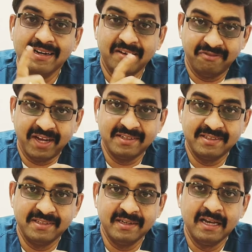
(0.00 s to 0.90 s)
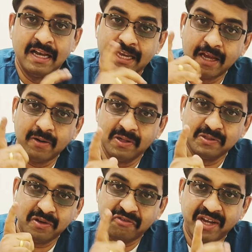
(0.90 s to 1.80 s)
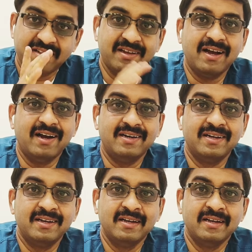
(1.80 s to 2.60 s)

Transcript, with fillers: infection can also affect the heart.